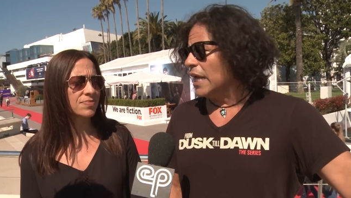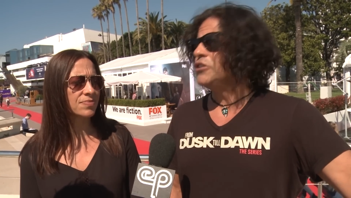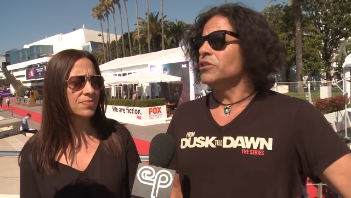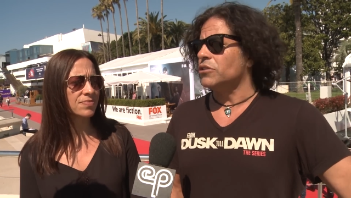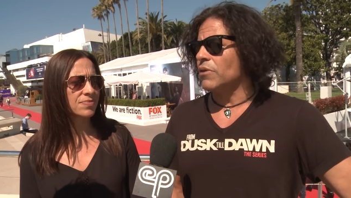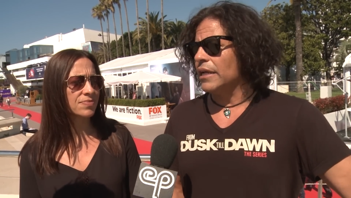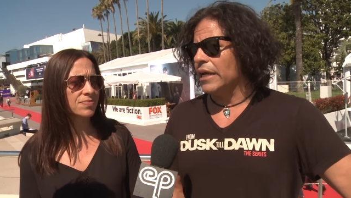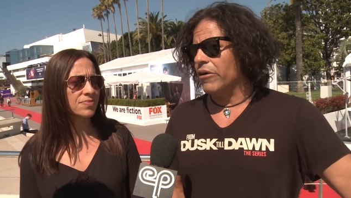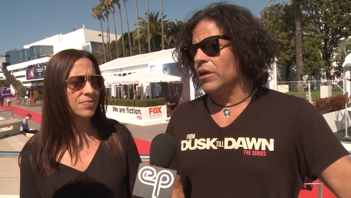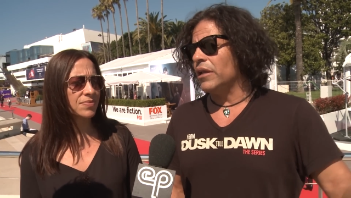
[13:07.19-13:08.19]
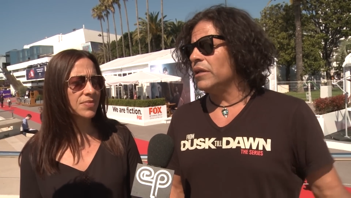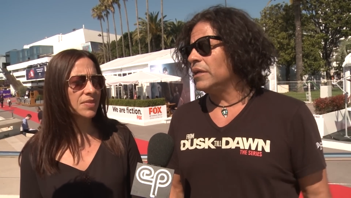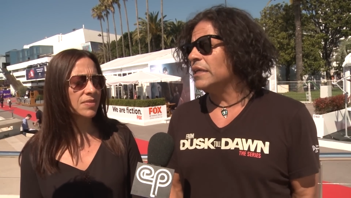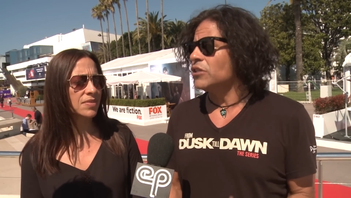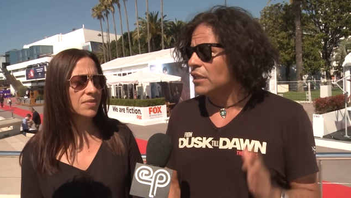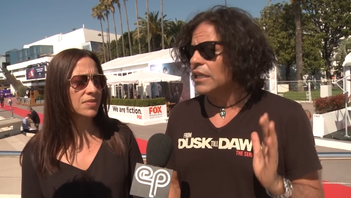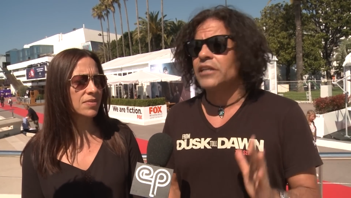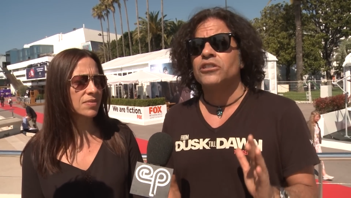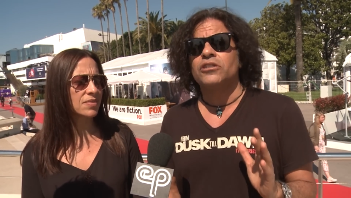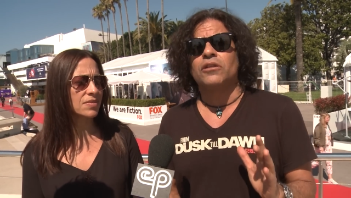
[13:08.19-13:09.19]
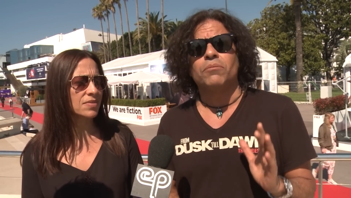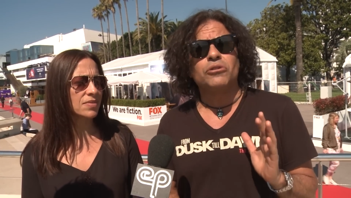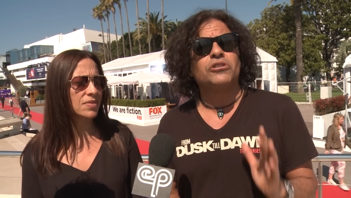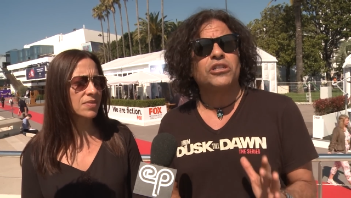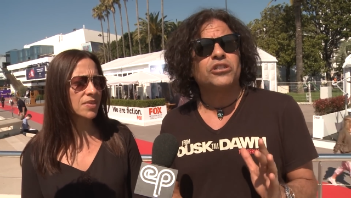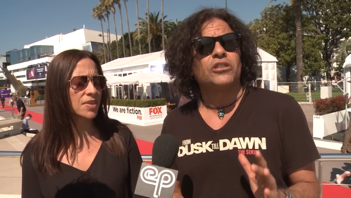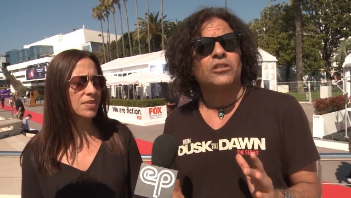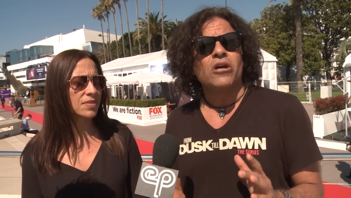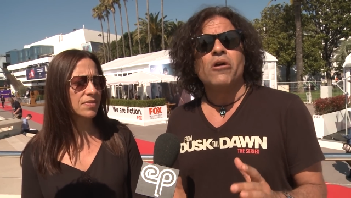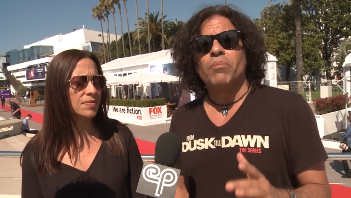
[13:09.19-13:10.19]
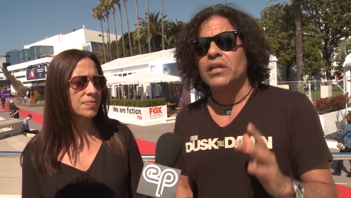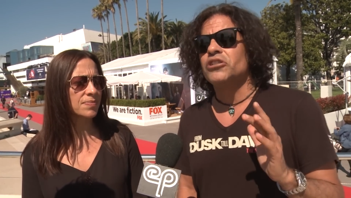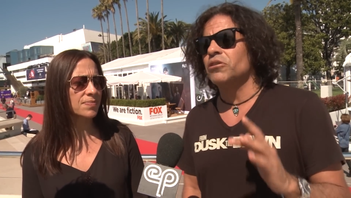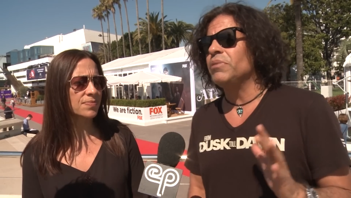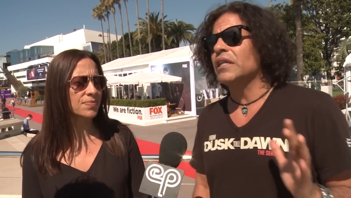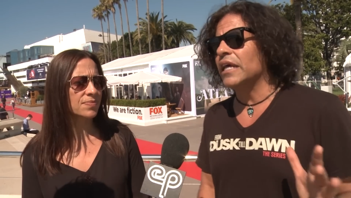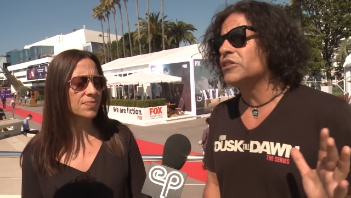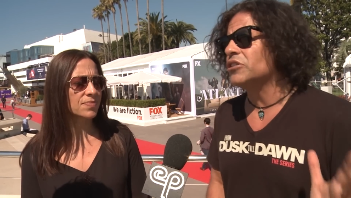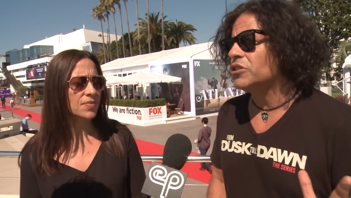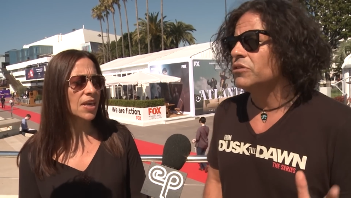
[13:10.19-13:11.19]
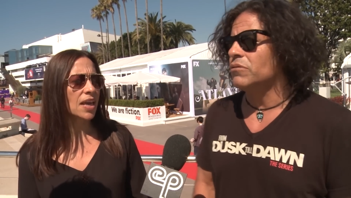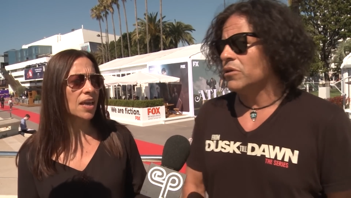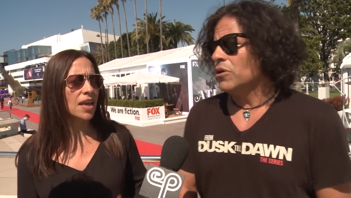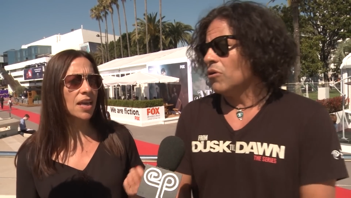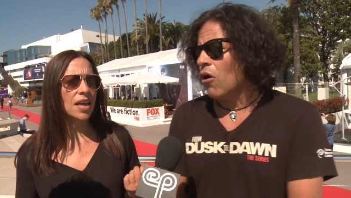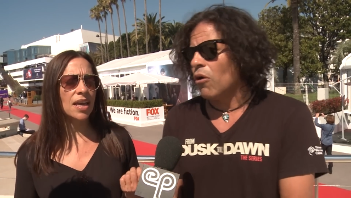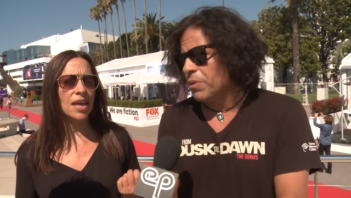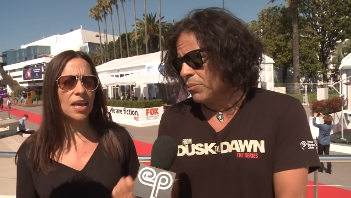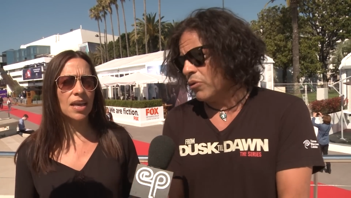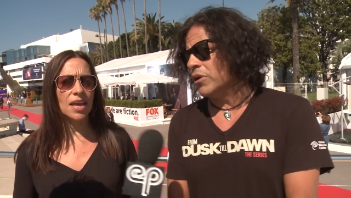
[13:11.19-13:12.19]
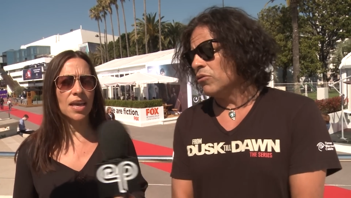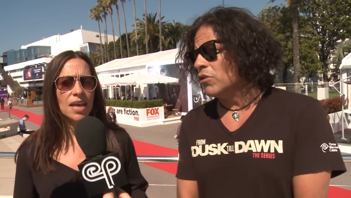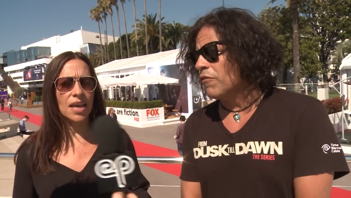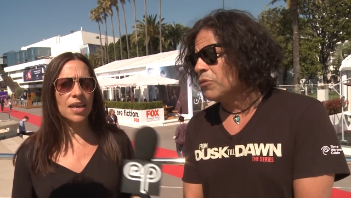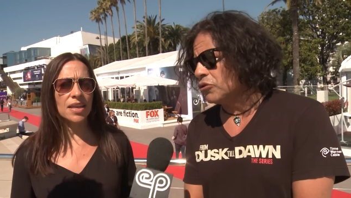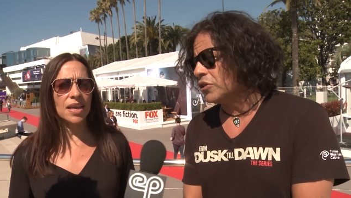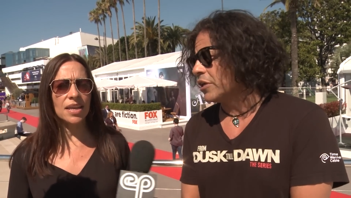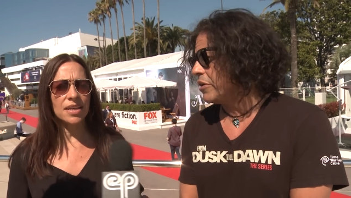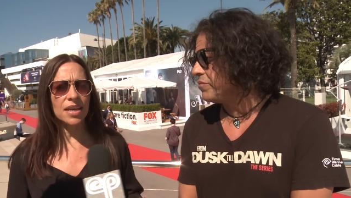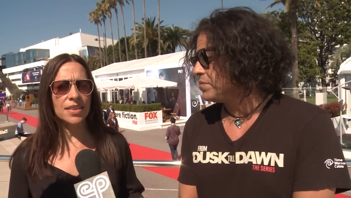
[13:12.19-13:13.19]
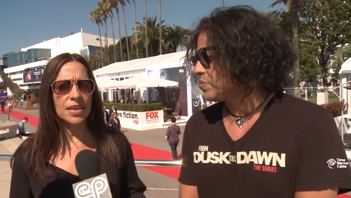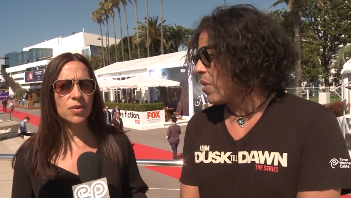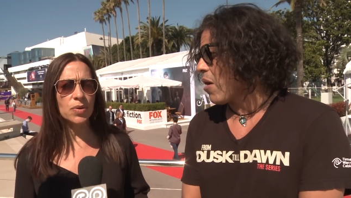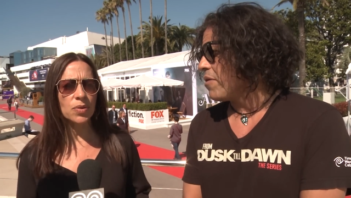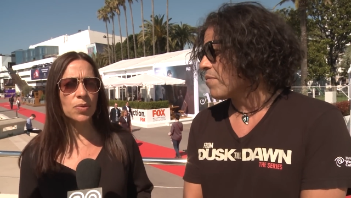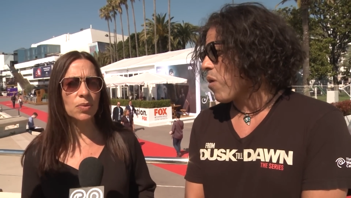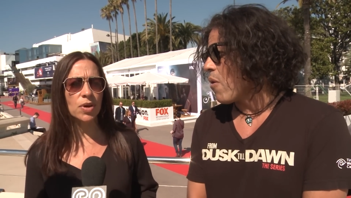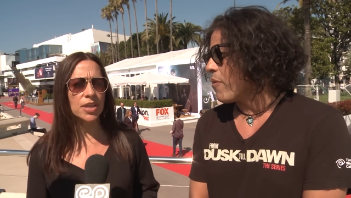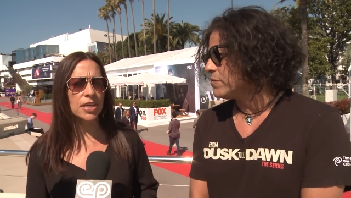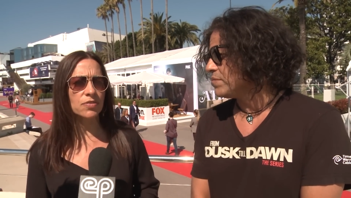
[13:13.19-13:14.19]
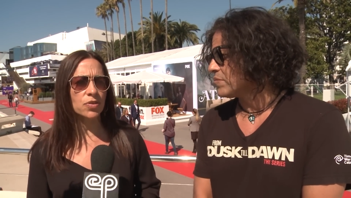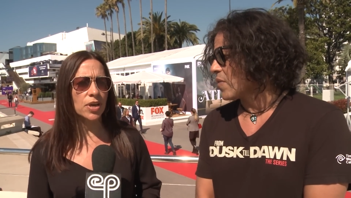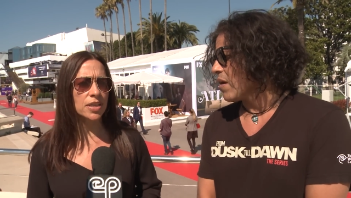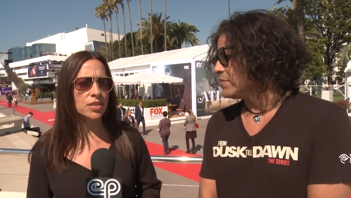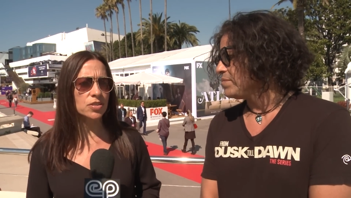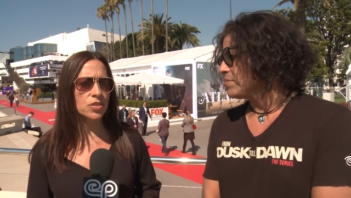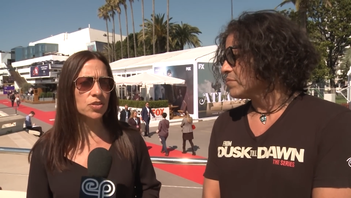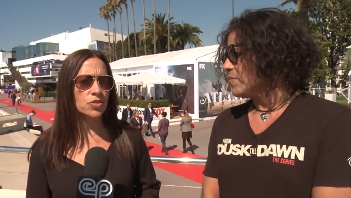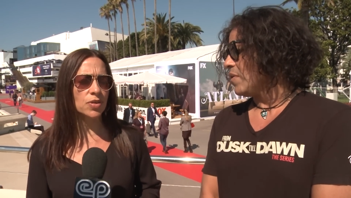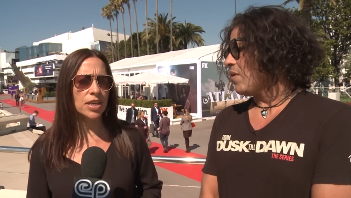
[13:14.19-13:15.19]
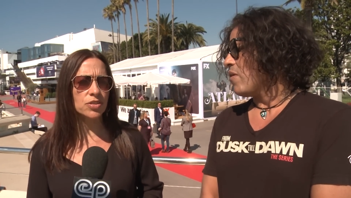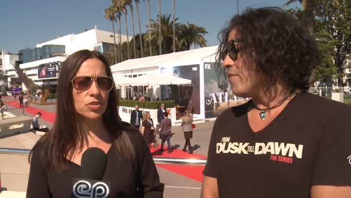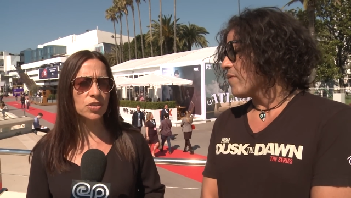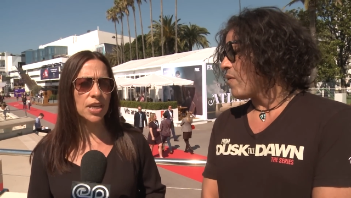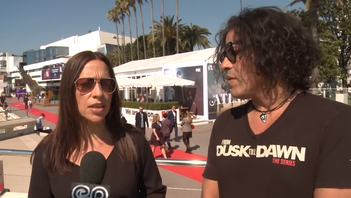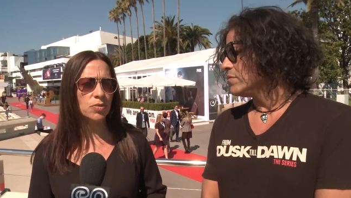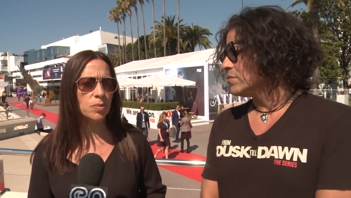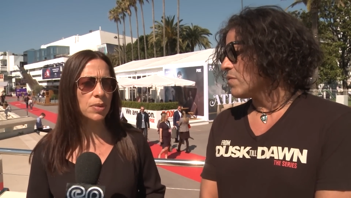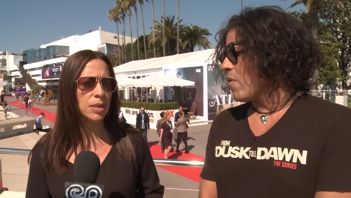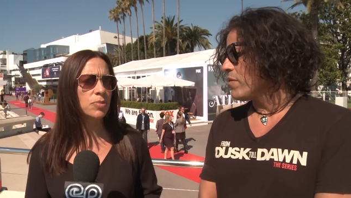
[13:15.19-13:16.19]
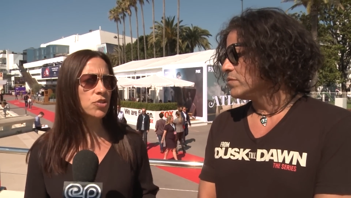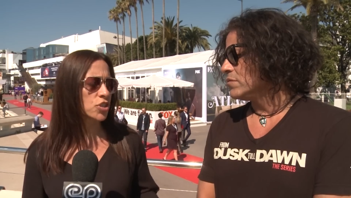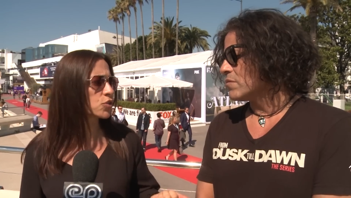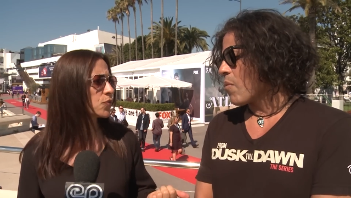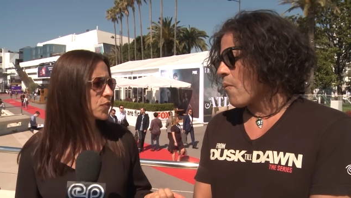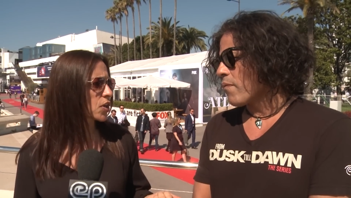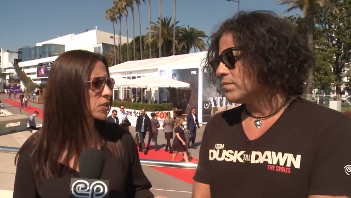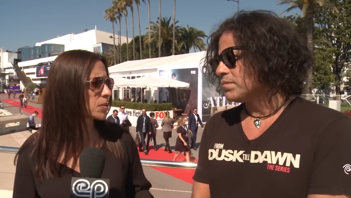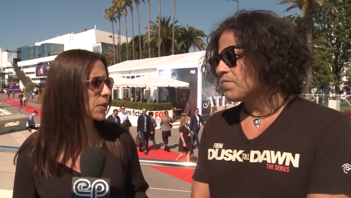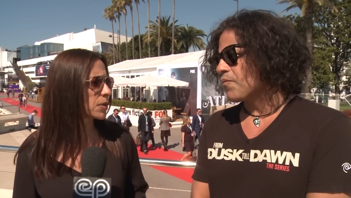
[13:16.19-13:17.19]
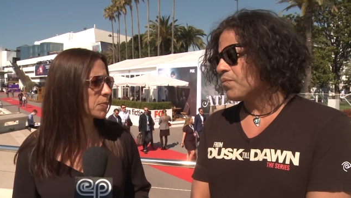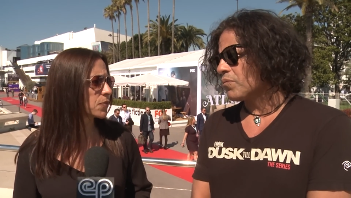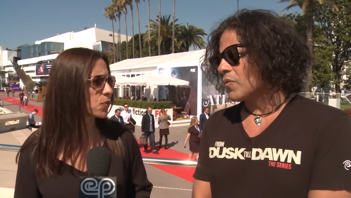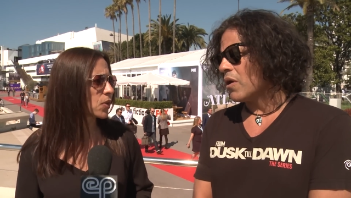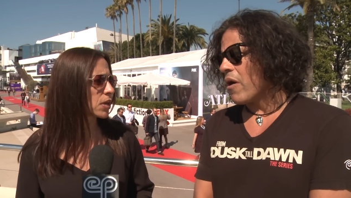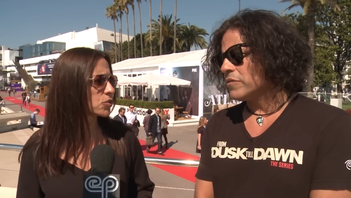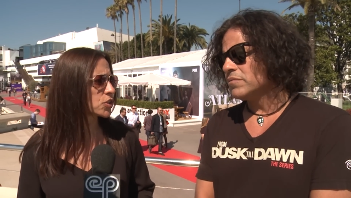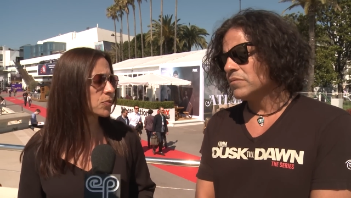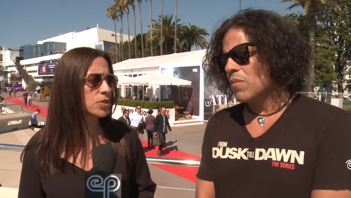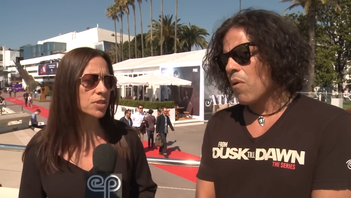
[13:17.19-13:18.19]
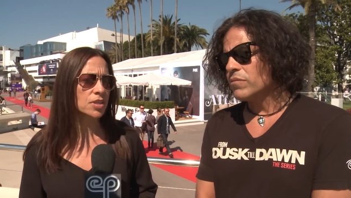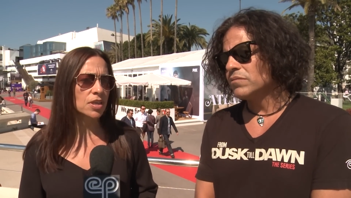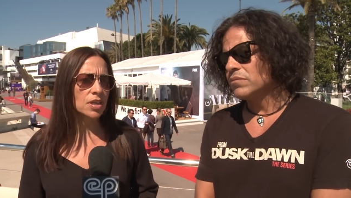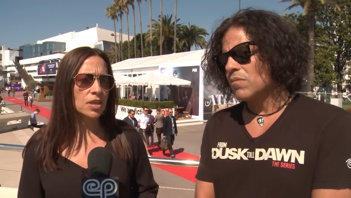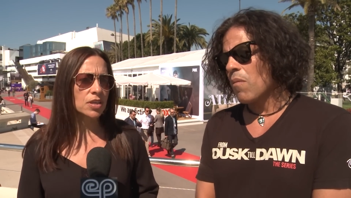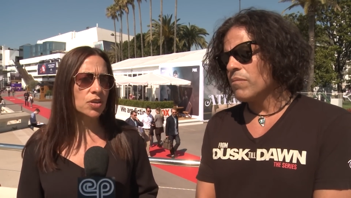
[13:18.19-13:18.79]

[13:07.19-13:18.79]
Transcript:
Speaker 1: legends right now. And he's a legend to the musicians, but he should be a legend to all people who, who love music. And, and,
Speaker 2: I think we, we want to give credit to the director, Catherine Bainbridge, and you've talked about it before how she was, you